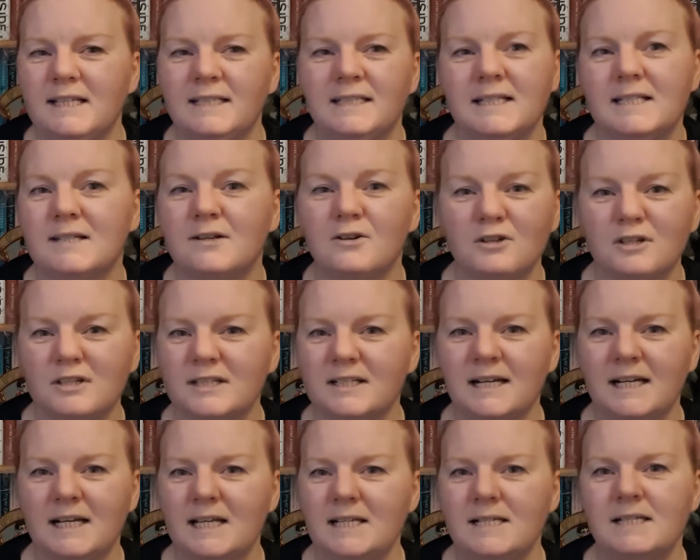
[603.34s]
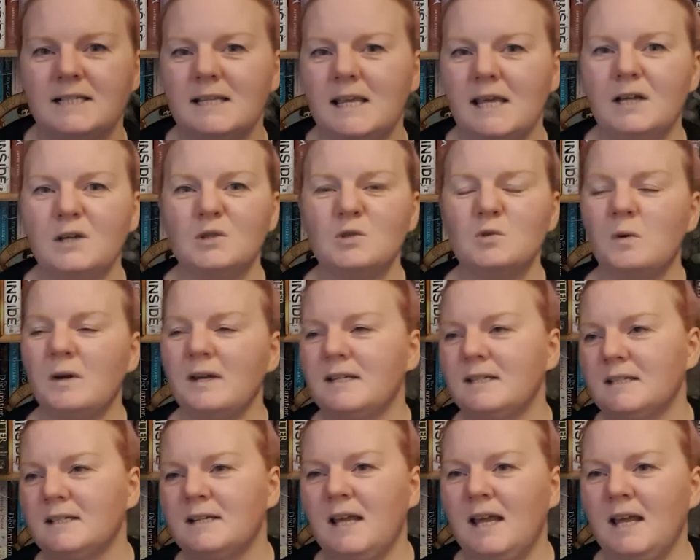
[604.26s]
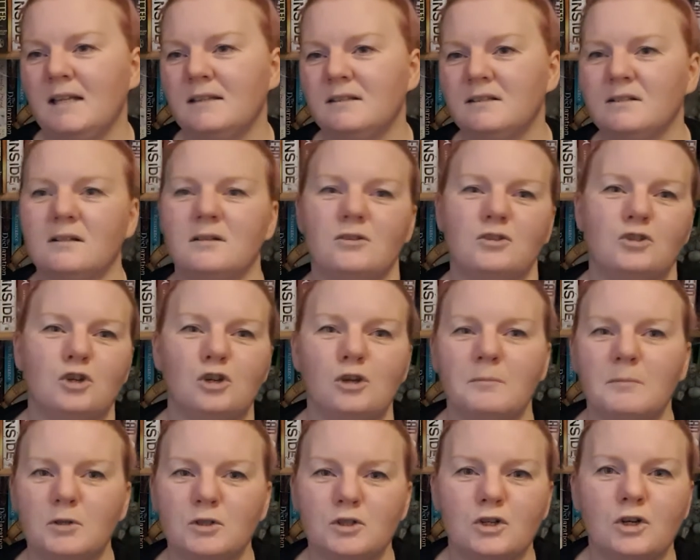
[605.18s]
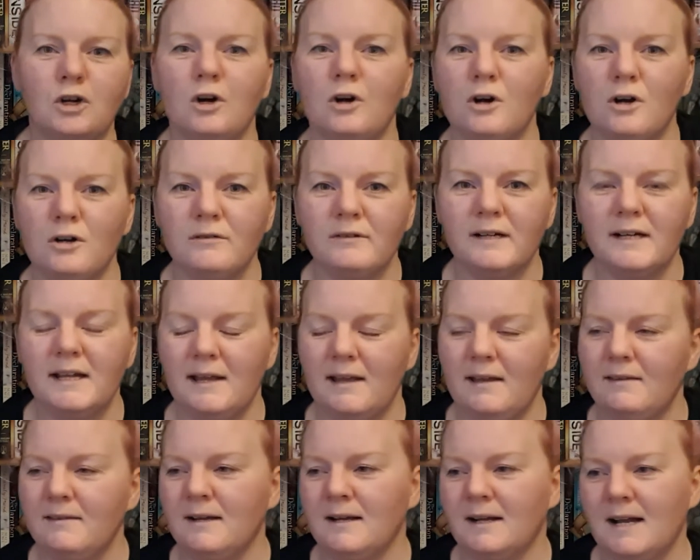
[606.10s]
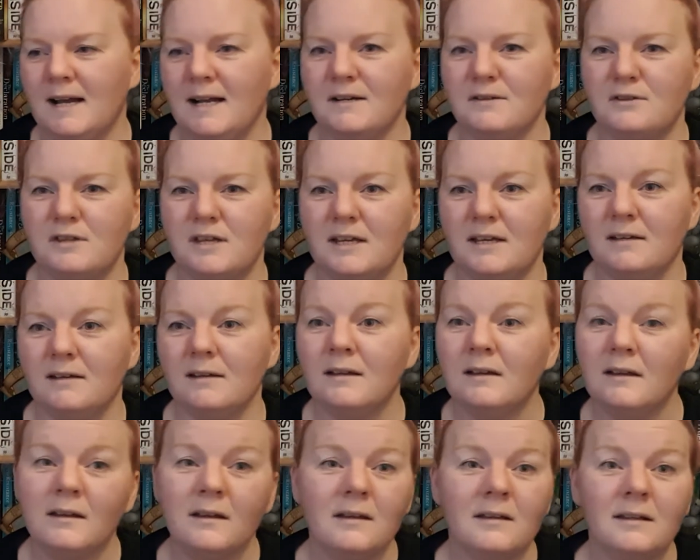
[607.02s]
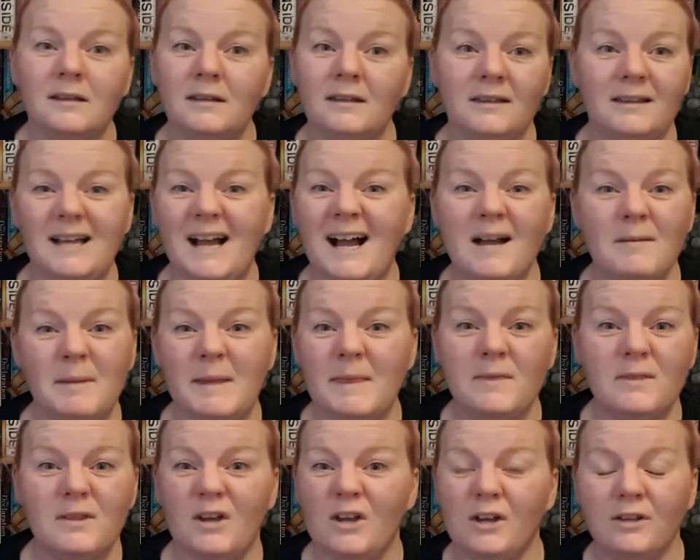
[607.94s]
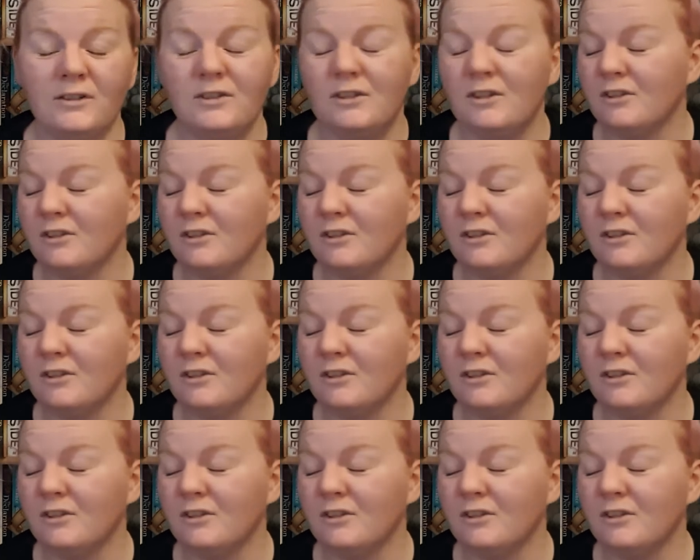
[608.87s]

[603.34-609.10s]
disgusting. It's sick and twisted. There's too much gore in it, that kind of thing. I'm in there.